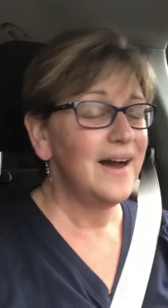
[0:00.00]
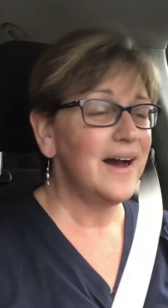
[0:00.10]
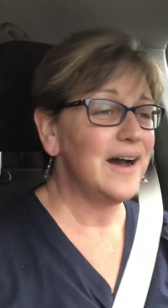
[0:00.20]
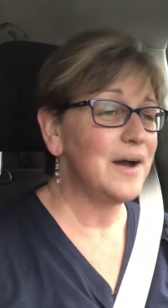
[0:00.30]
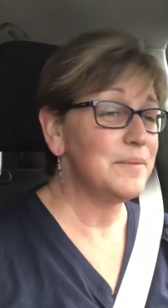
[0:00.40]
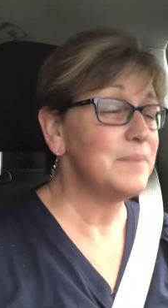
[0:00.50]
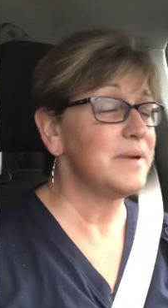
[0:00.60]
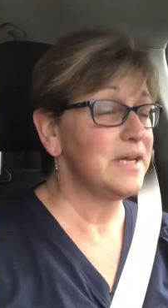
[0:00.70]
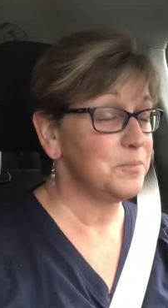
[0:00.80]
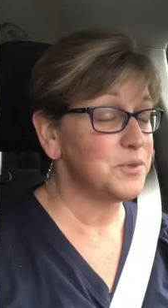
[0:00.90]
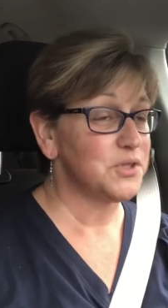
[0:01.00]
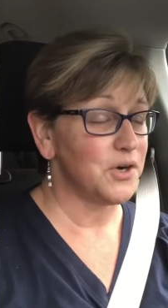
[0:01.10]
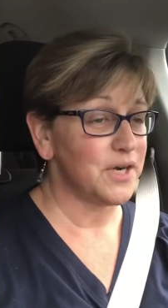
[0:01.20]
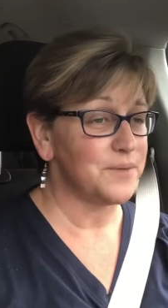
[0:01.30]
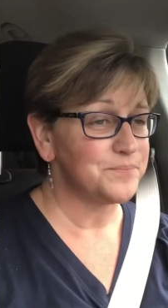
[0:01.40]
And my hip was
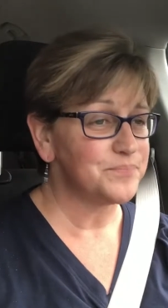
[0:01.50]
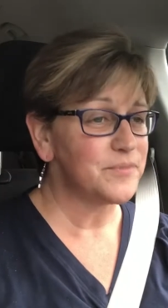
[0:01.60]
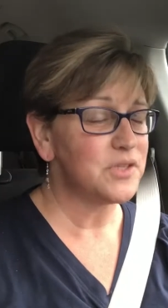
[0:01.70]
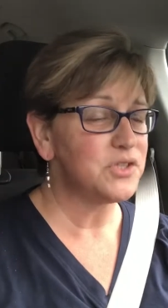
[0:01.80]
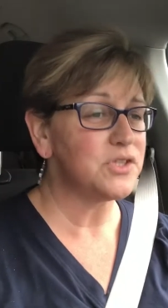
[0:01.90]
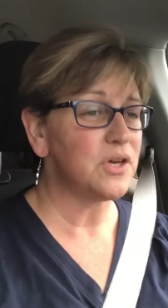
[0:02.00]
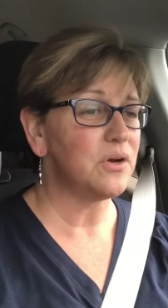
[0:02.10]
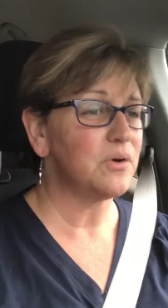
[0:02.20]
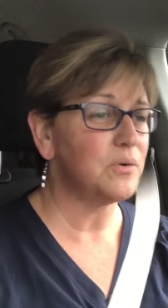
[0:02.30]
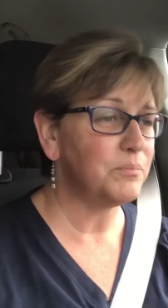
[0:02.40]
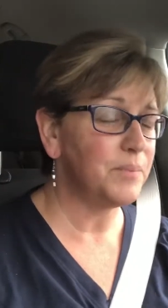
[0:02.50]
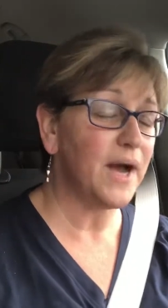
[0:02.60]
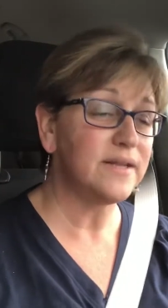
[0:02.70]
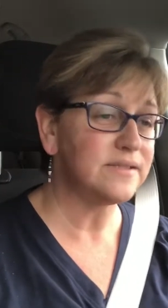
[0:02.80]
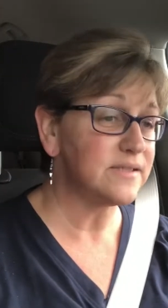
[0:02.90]
hurting. So,
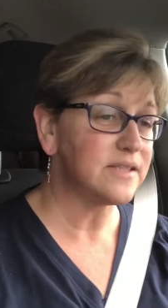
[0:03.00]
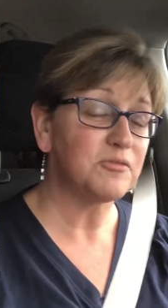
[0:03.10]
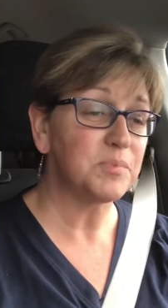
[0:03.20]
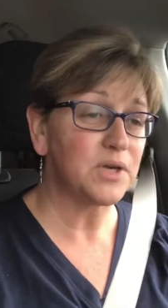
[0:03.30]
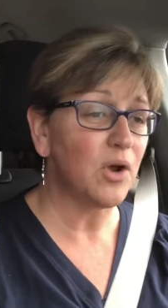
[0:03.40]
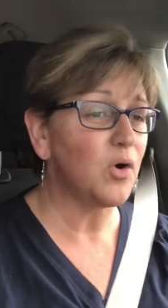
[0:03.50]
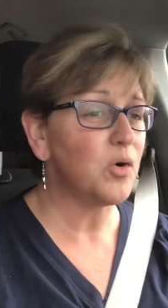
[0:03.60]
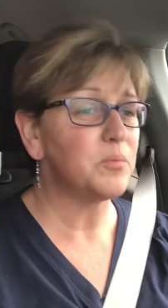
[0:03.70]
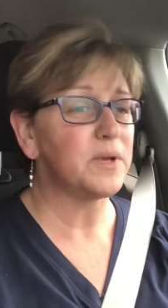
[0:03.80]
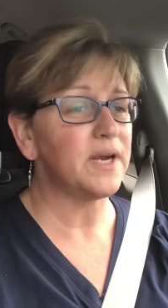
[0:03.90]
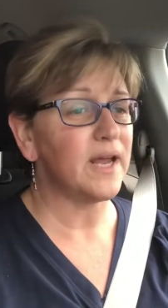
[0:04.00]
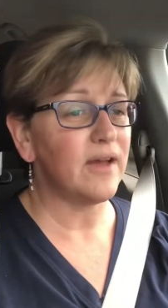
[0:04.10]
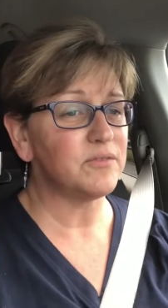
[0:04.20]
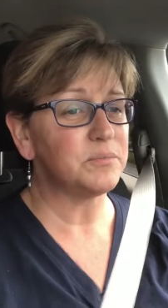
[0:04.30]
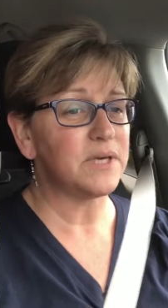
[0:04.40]
but since I've been home and I
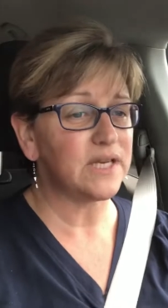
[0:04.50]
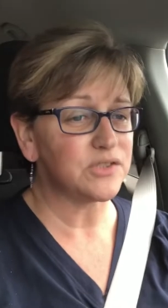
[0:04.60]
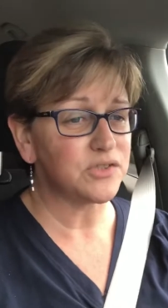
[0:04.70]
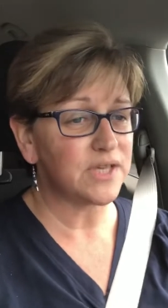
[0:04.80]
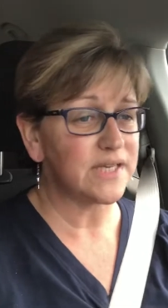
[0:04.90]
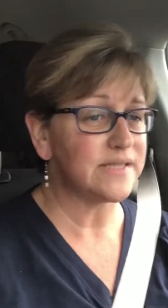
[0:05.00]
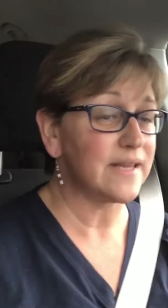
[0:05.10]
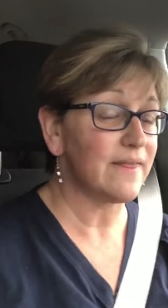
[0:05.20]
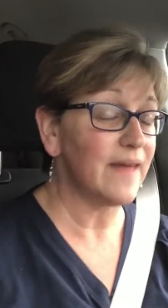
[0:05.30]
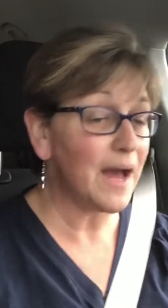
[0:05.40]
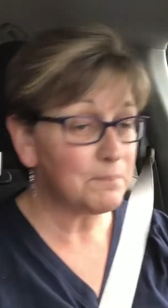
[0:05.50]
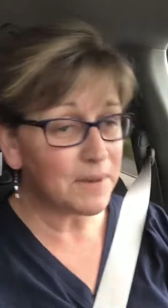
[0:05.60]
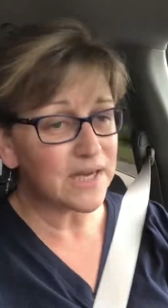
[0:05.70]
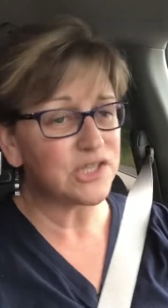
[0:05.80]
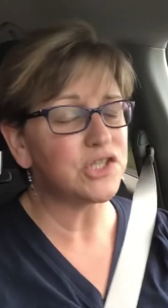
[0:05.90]
haven't been exercising that
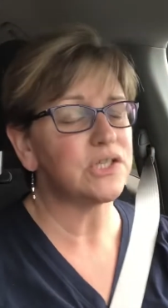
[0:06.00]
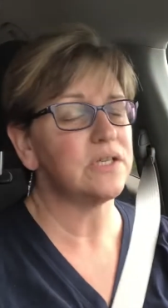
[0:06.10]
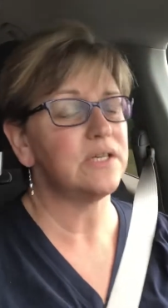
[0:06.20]
much,